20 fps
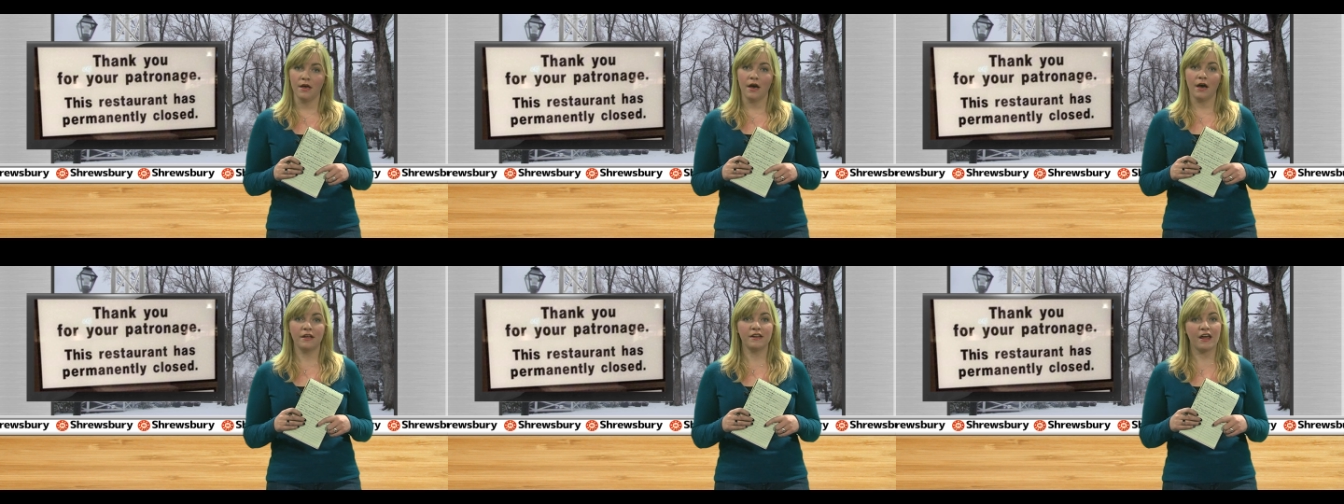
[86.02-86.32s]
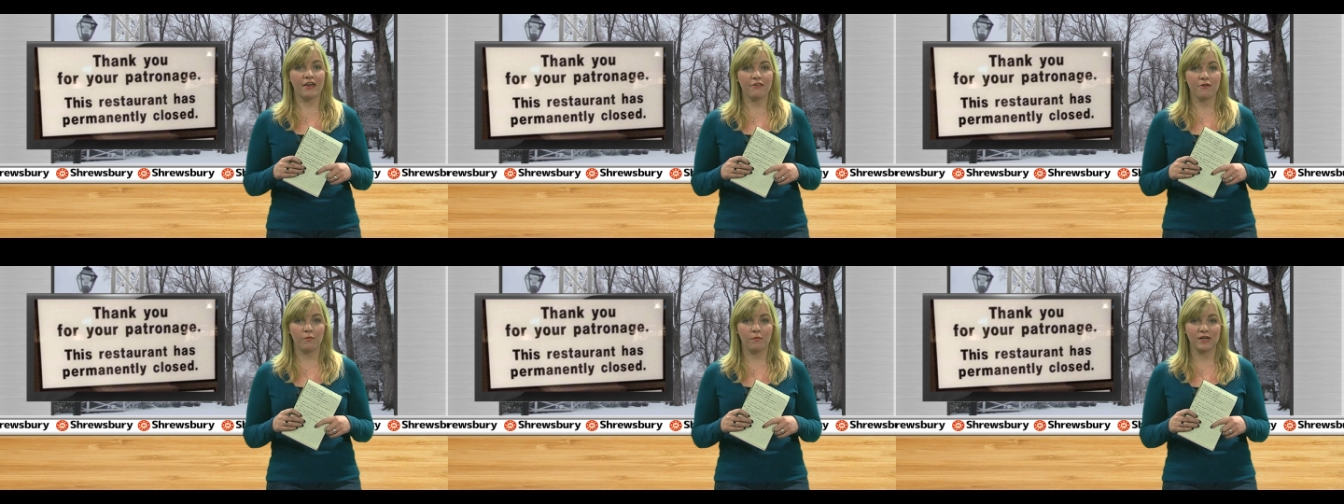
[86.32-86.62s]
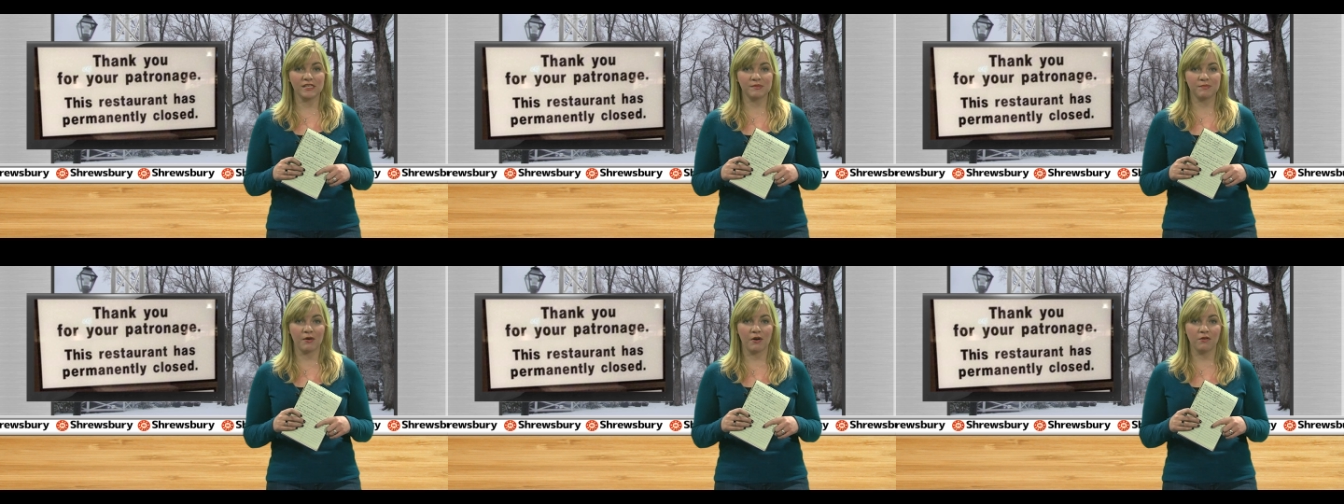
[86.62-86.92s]
Another
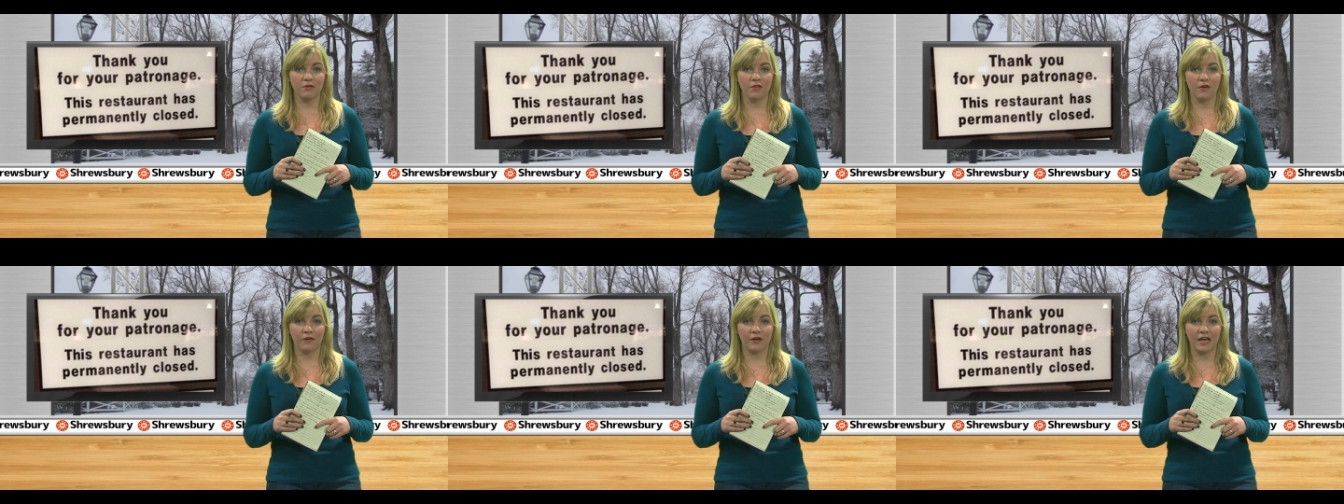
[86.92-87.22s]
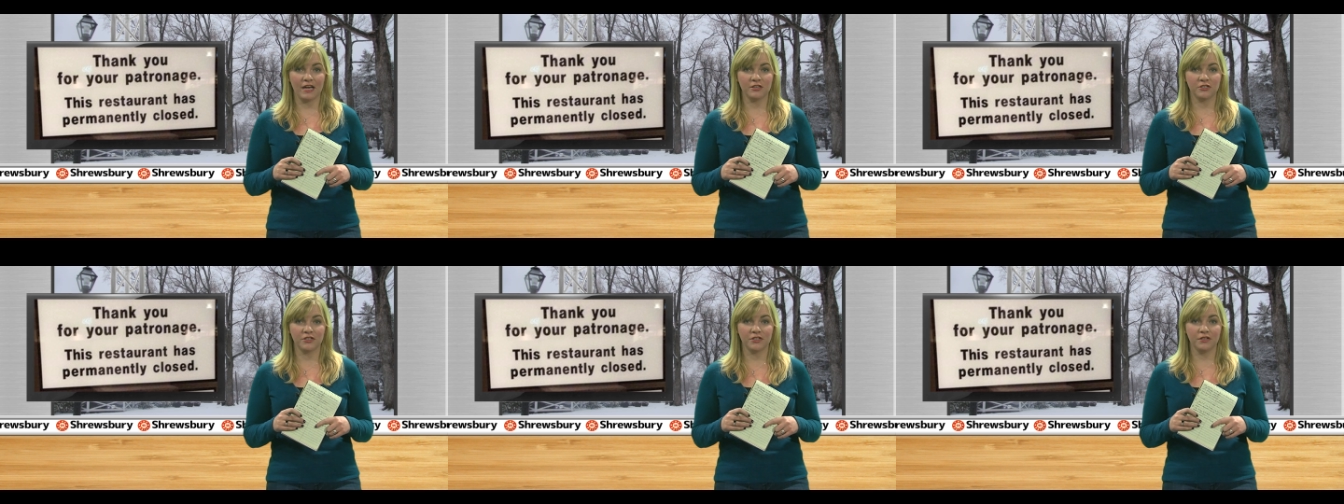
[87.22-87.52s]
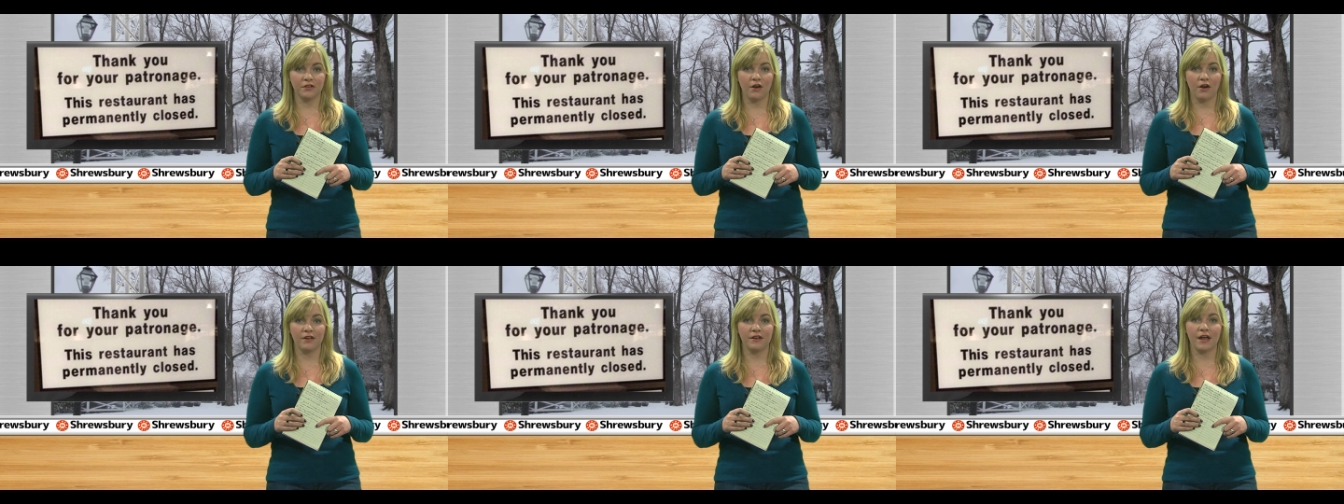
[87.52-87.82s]
Westboro
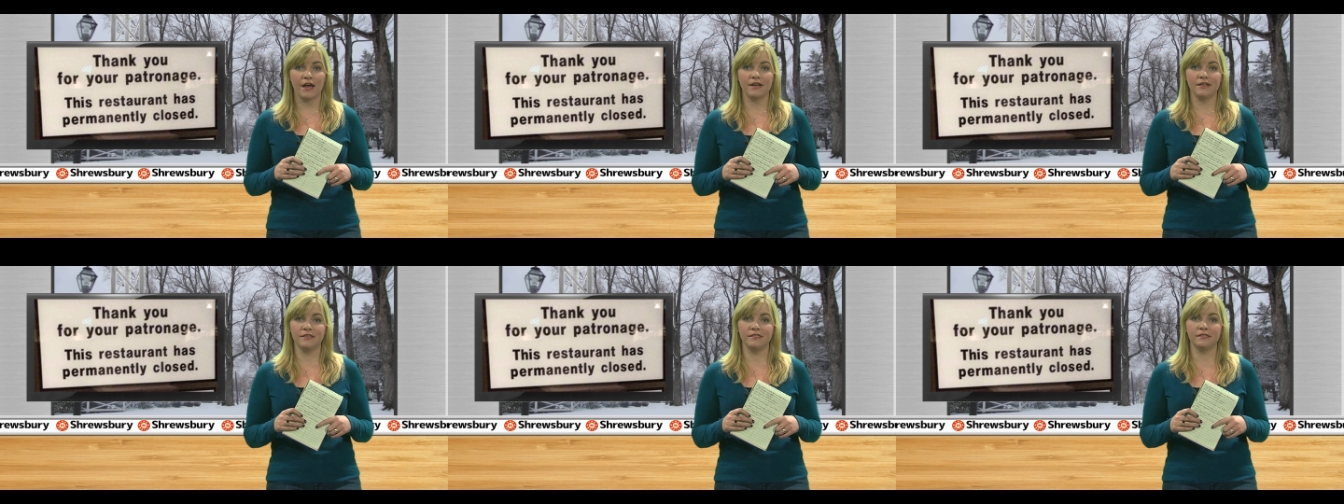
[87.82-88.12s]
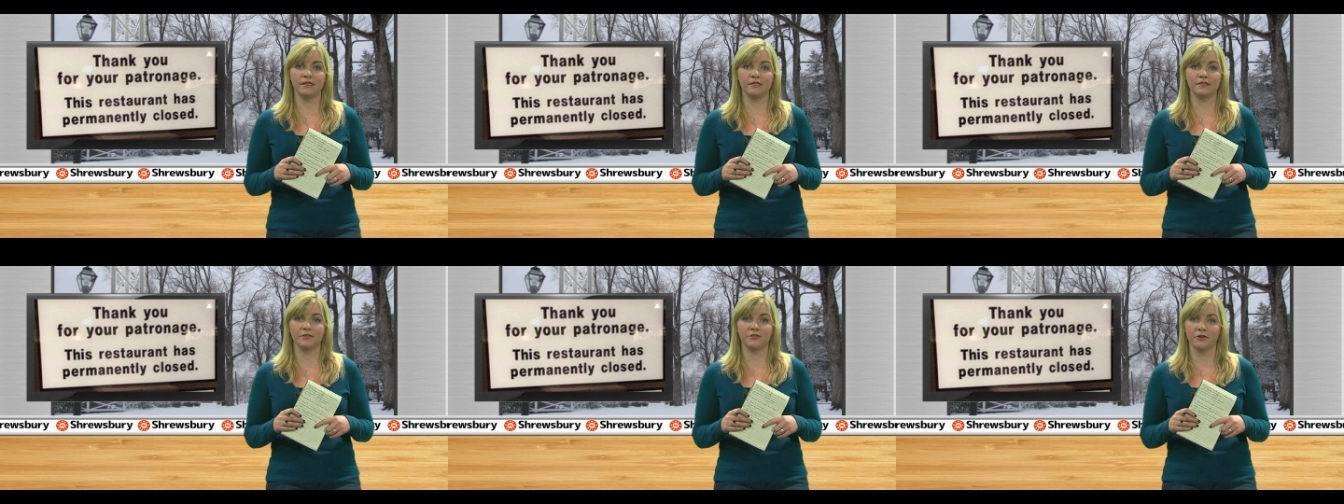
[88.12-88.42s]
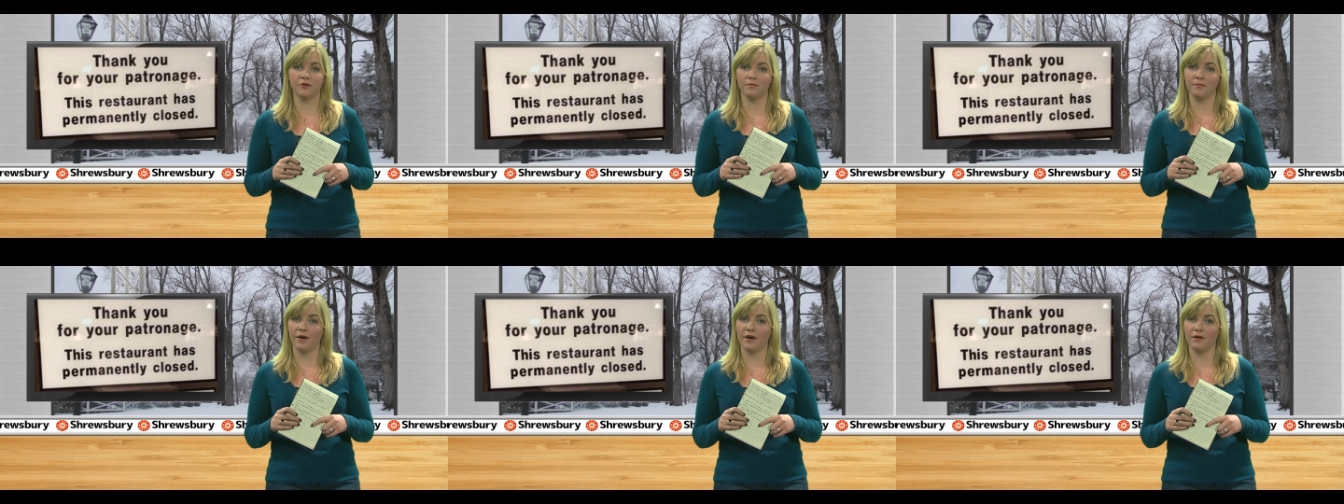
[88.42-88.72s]
location on 96
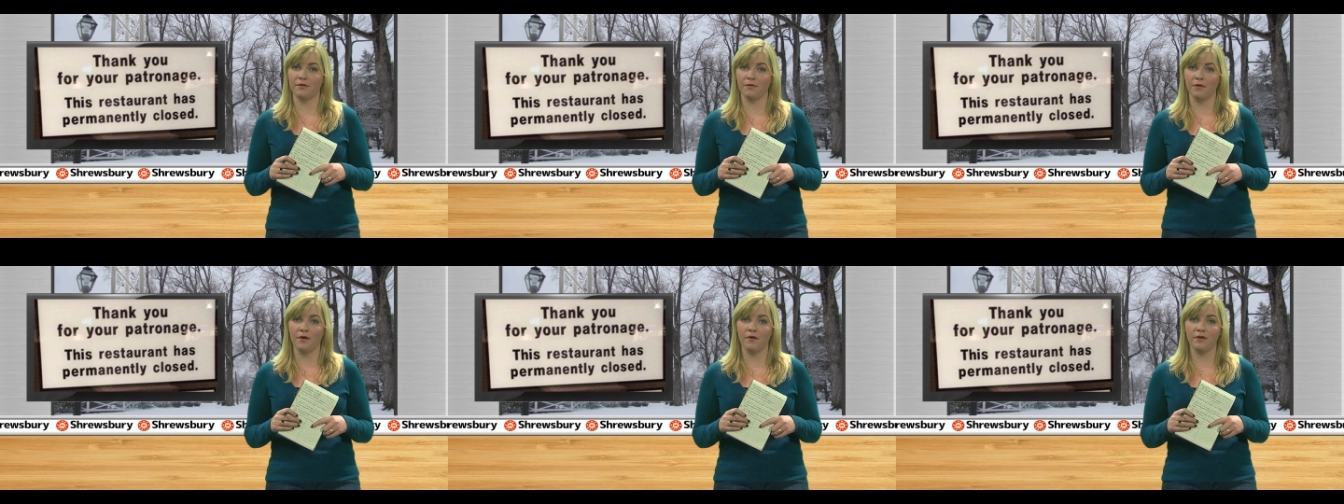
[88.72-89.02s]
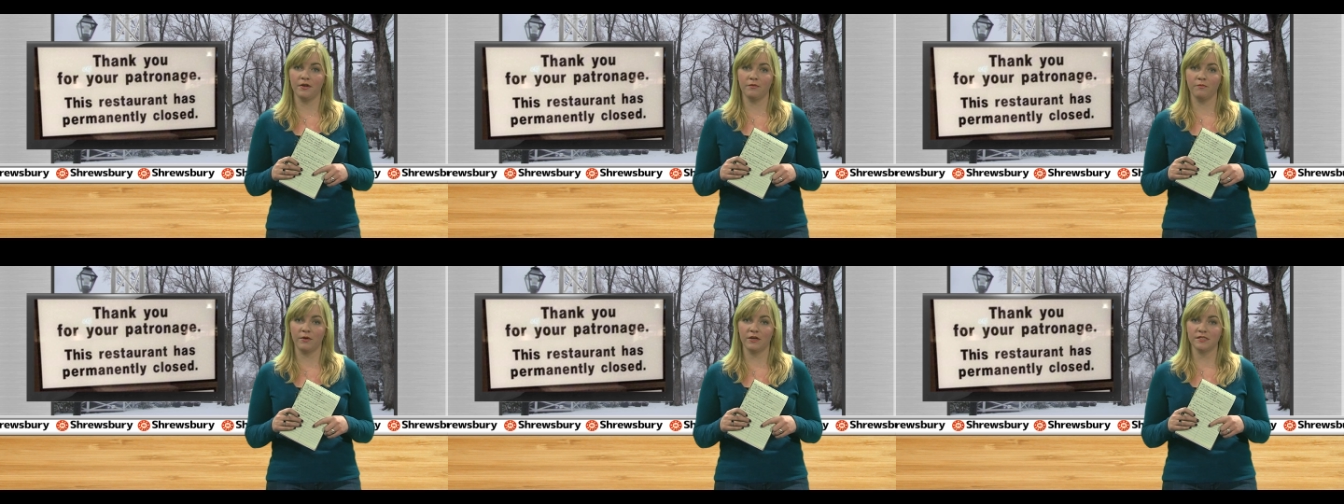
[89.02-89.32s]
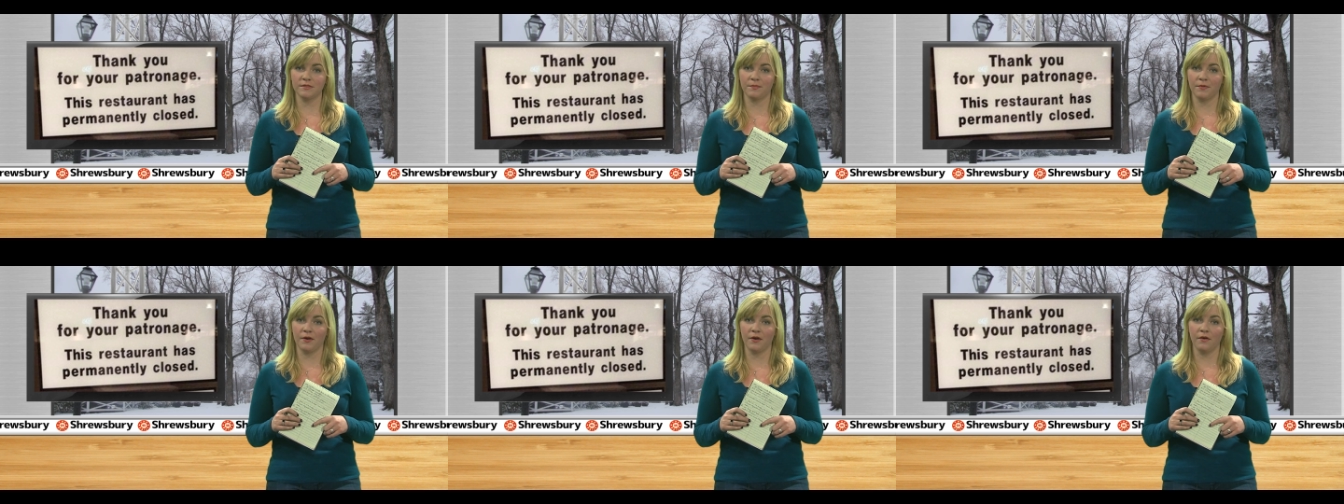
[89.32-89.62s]
Turnpike Road in
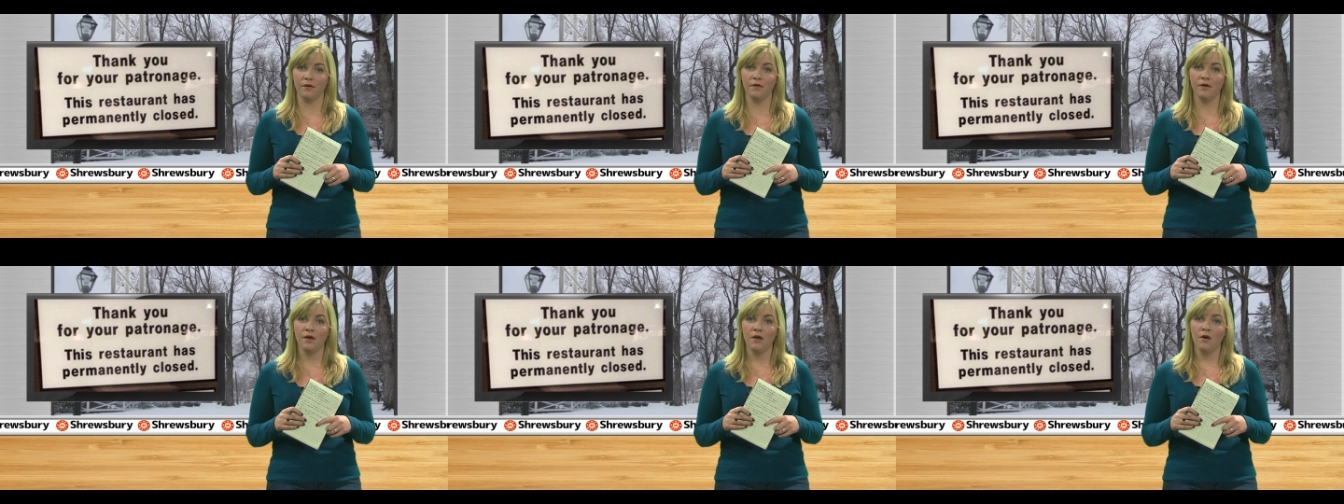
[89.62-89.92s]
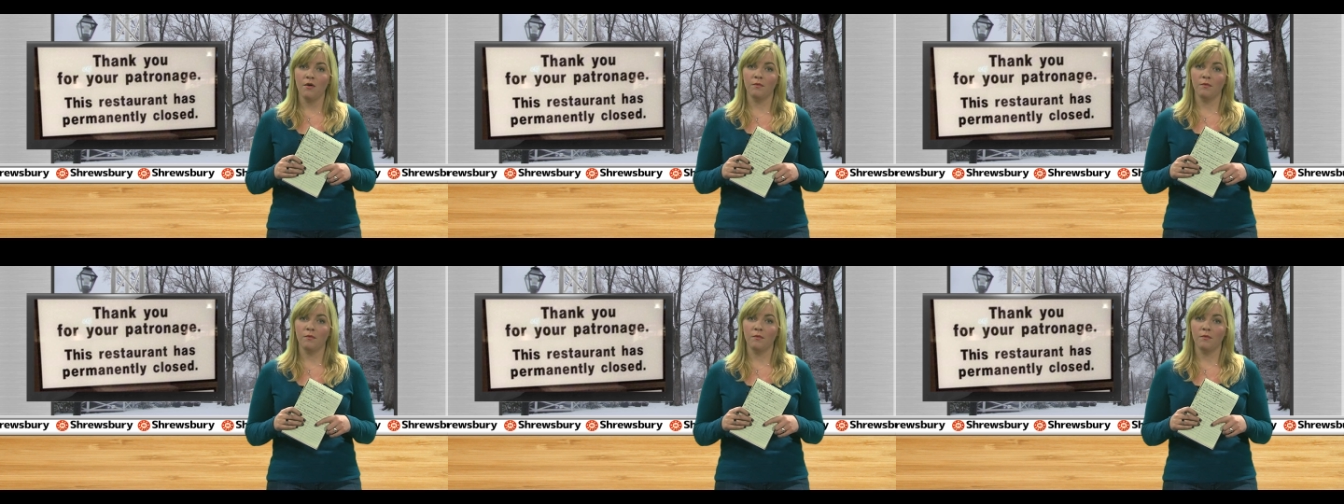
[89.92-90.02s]
Westboro